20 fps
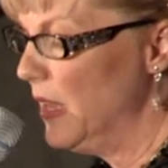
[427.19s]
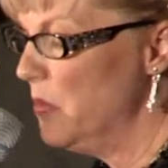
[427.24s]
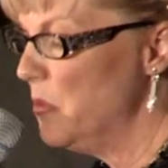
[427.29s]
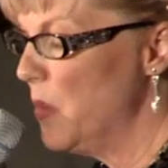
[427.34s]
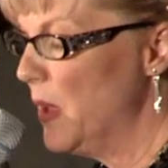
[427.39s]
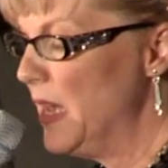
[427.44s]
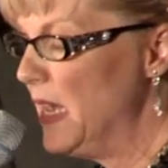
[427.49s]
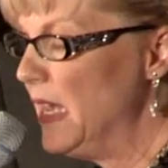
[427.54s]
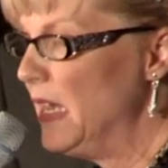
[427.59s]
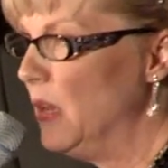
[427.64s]
He
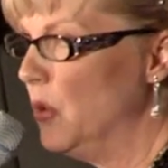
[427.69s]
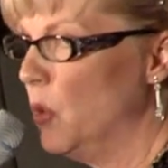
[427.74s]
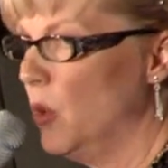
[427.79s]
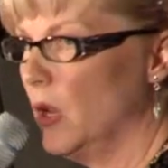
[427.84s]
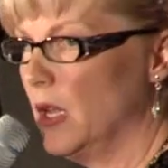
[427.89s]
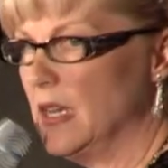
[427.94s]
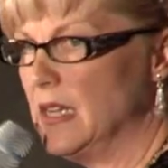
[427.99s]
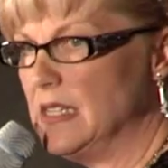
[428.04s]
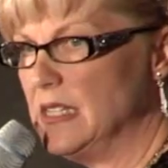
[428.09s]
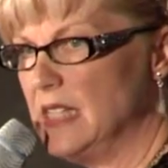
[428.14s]
wanted an
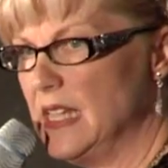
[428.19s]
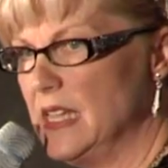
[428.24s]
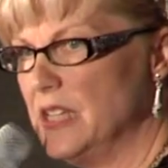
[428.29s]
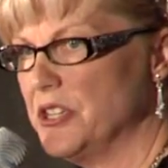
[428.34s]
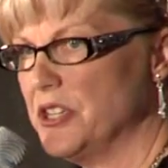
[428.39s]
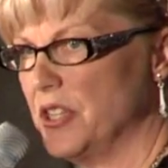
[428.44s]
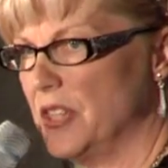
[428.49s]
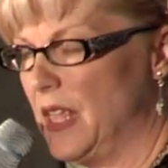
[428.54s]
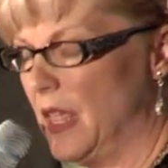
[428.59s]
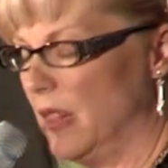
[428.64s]

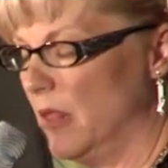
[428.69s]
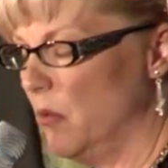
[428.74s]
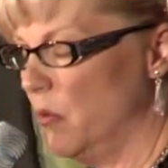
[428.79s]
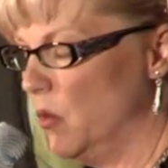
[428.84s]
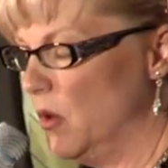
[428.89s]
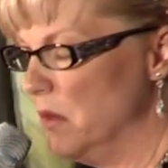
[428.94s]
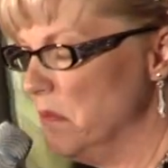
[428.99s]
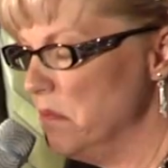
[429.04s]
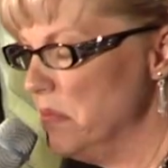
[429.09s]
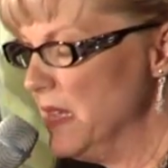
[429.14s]
organization that
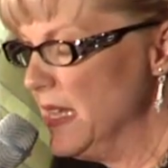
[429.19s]
would